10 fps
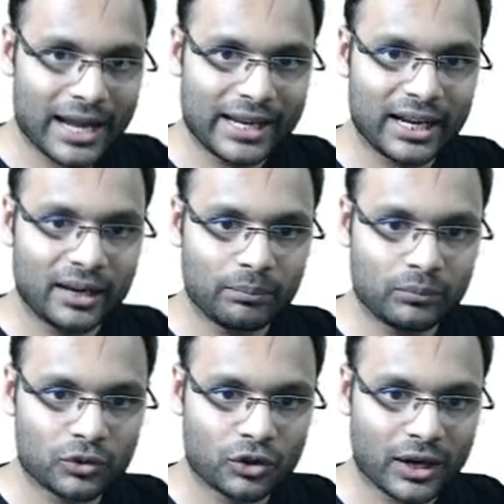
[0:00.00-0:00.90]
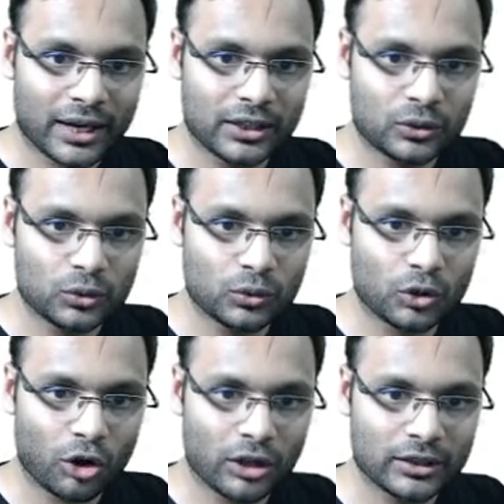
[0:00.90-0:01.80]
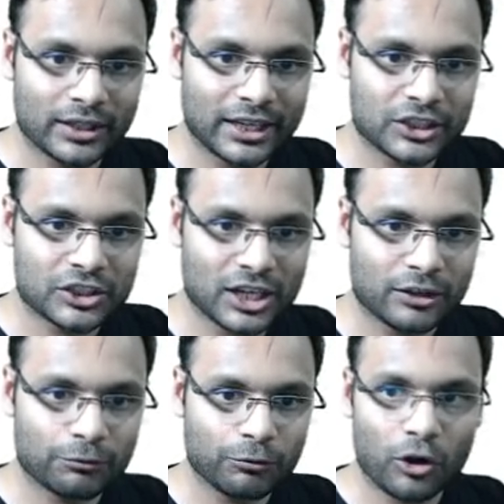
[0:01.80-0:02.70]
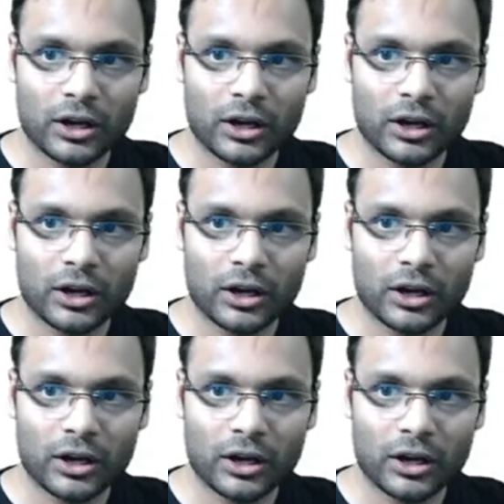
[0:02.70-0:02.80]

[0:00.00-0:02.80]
I am trying to draw the Gantt chart for